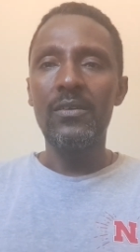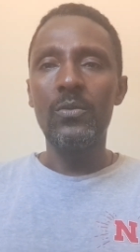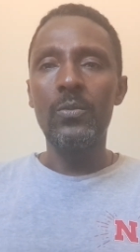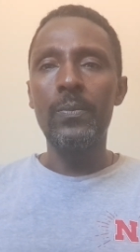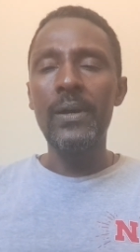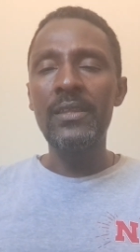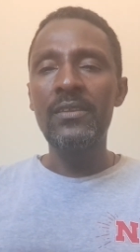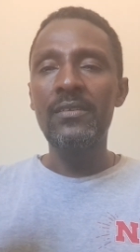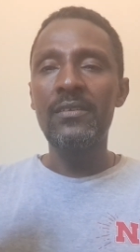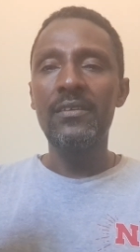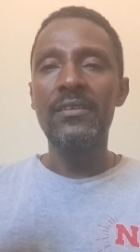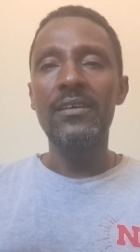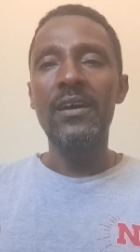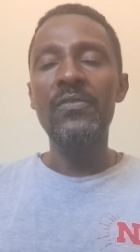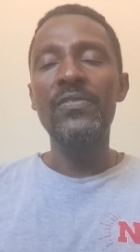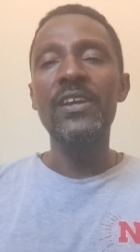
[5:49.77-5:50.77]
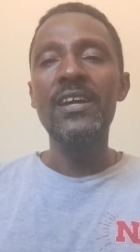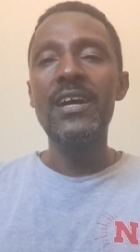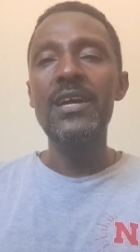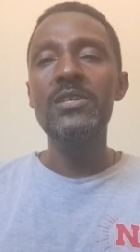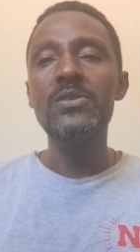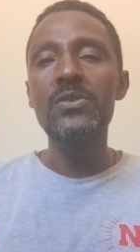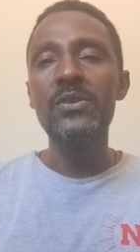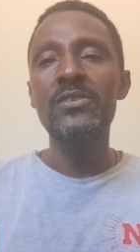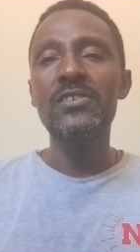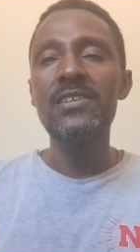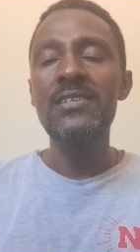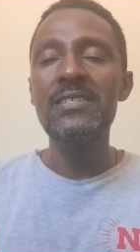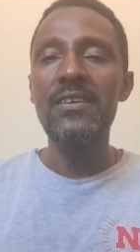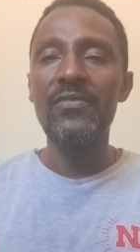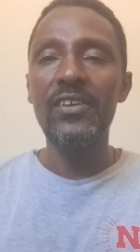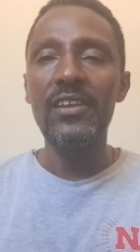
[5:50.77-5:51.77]
But Africa is not
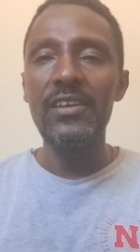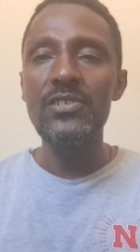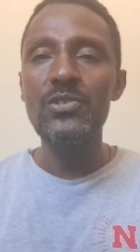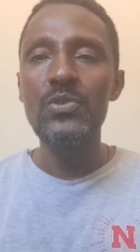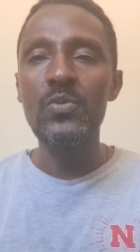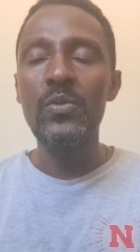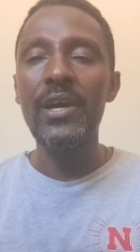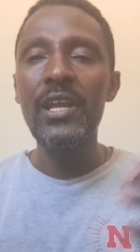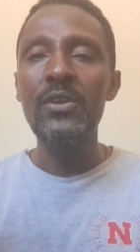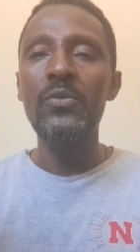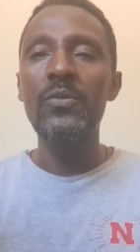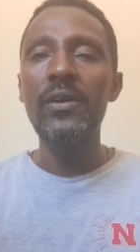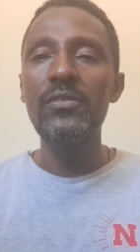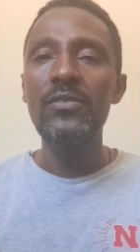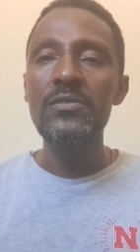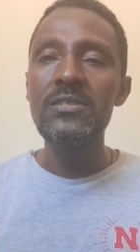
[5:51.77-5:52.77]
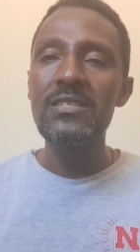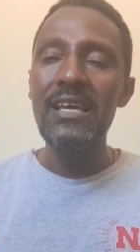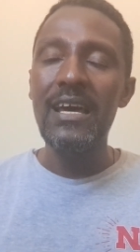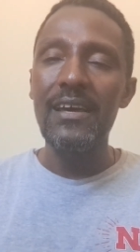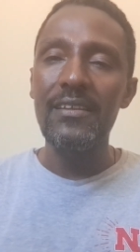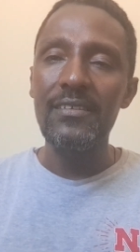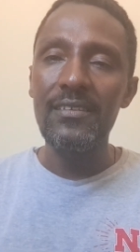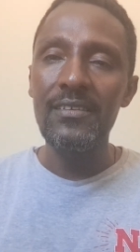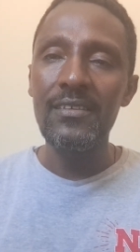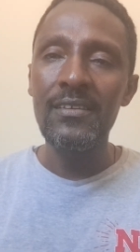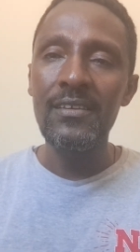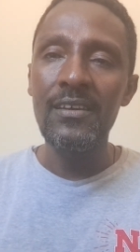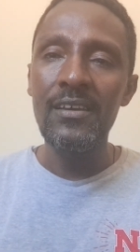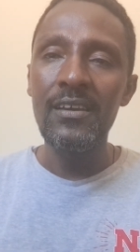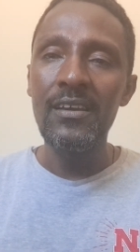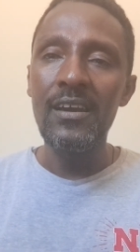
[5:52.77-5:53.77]
just a village. Where do you want to start?
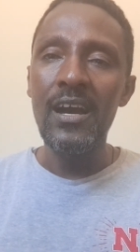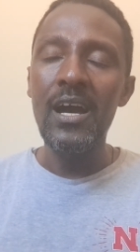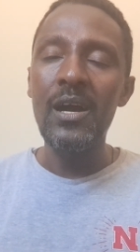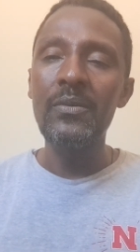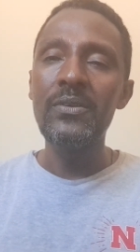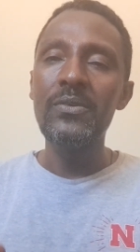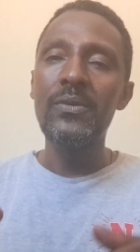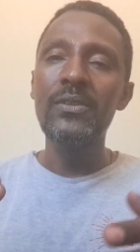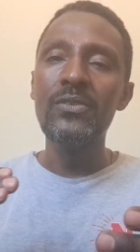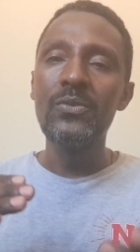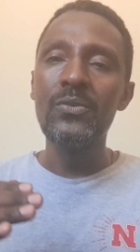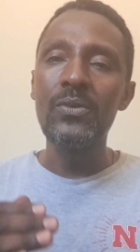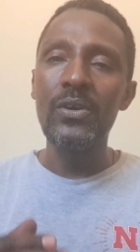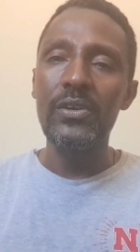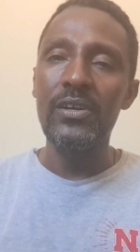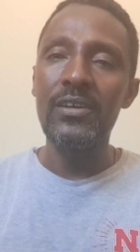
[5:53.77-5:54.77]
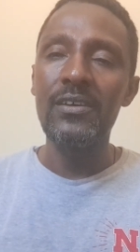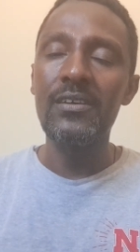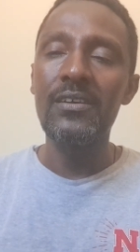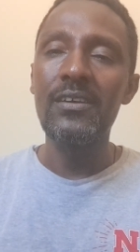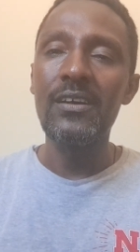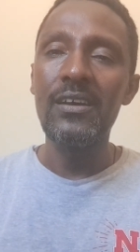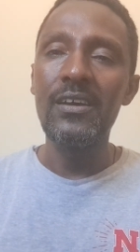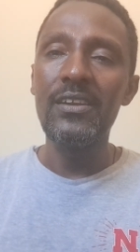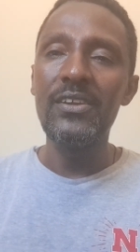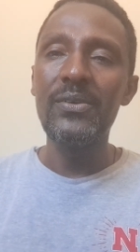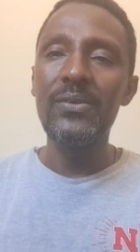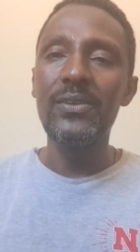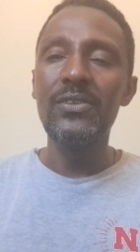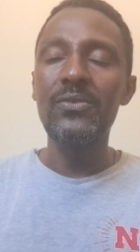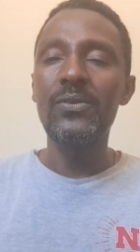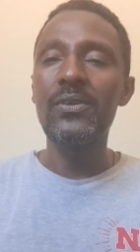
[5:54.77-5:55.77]
How do you want to work? Do you
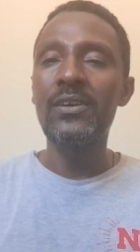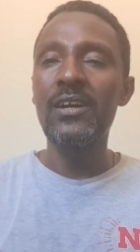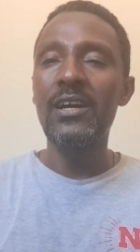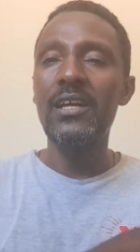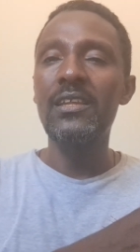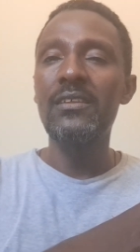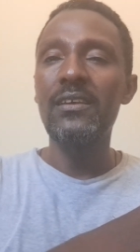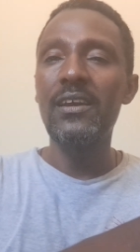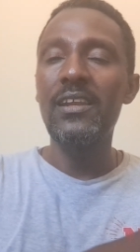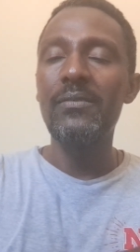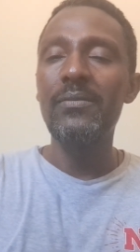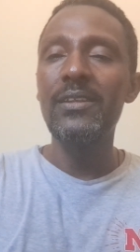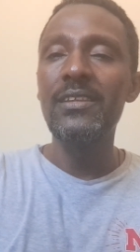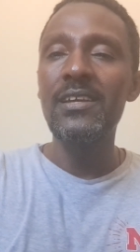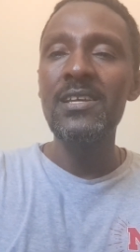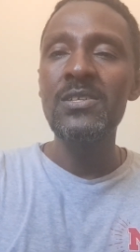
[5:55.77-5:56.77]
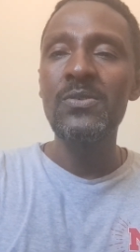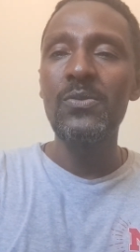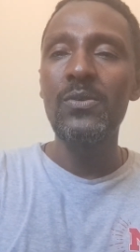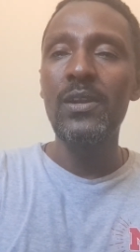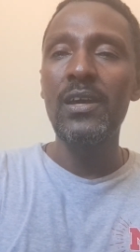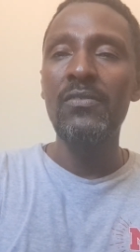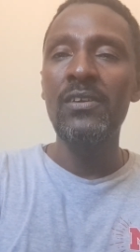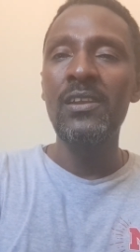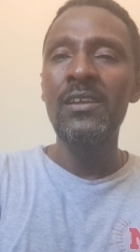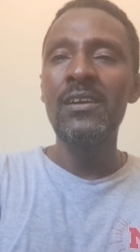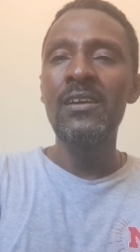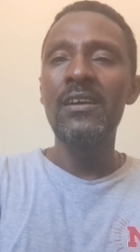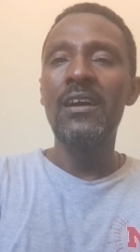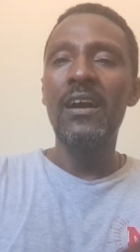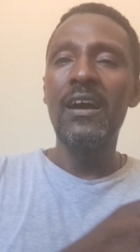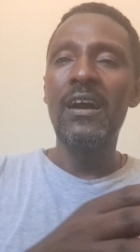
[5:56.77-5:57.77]
want to work at elementary school level,
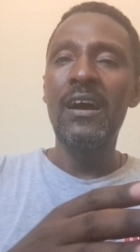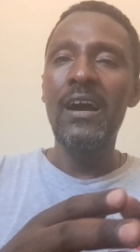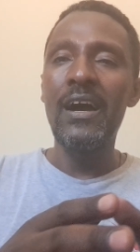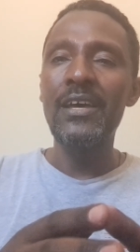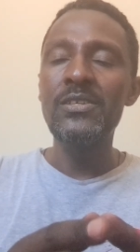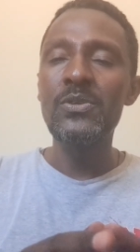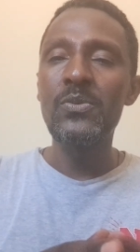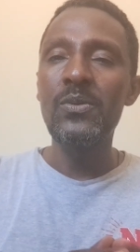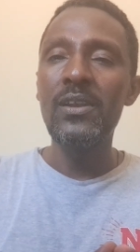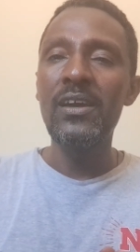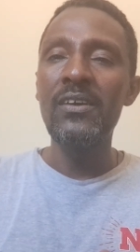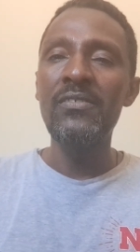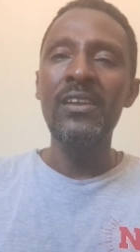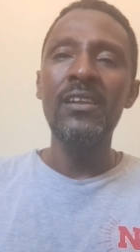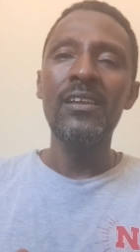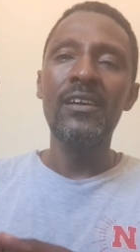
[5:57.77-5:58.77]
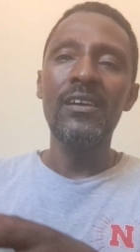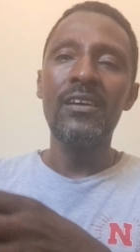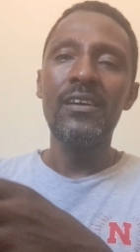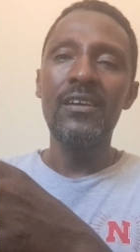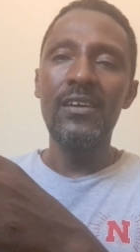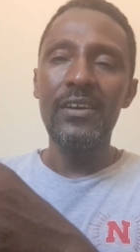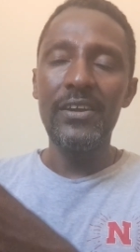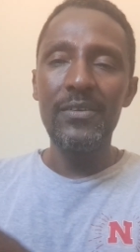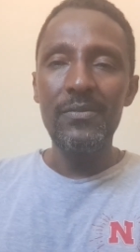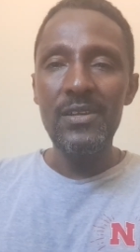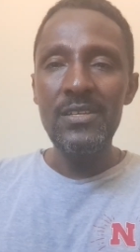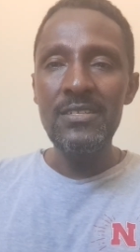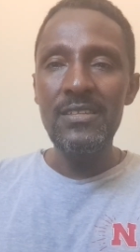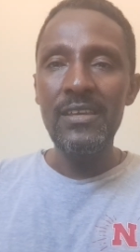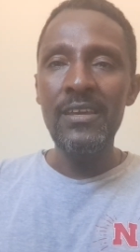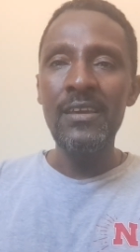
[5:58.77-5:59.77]
high school level,
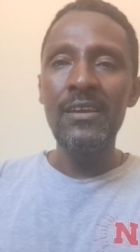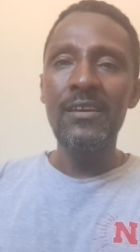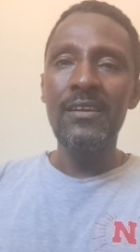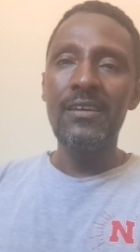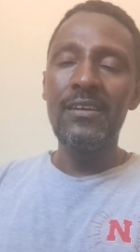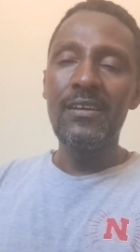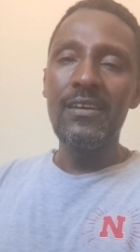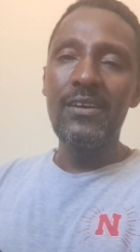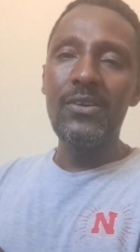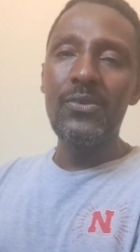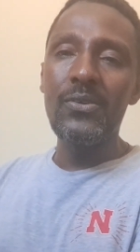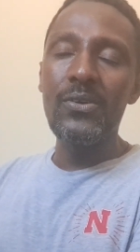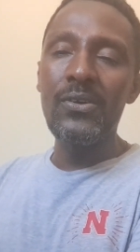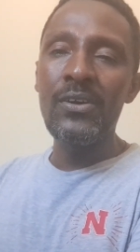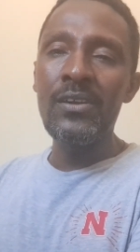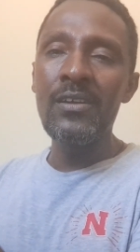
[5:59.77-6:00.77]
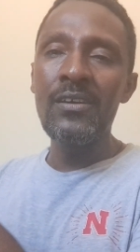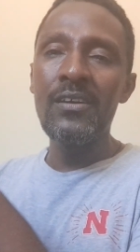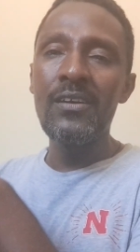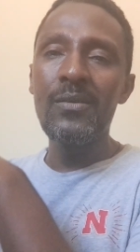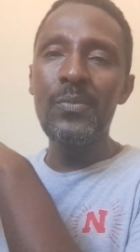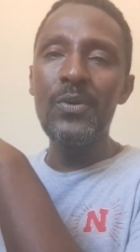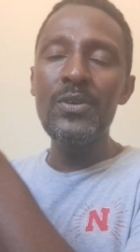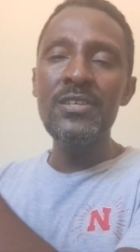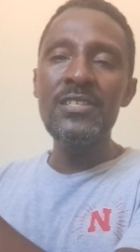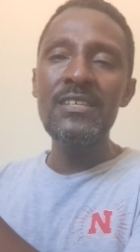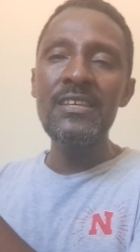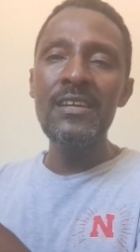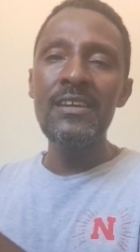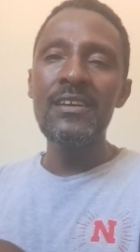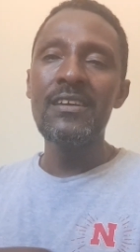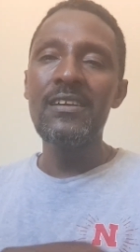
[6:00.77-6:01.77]
university, or
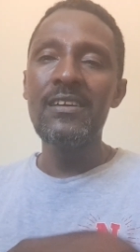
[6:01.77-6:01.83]
policy,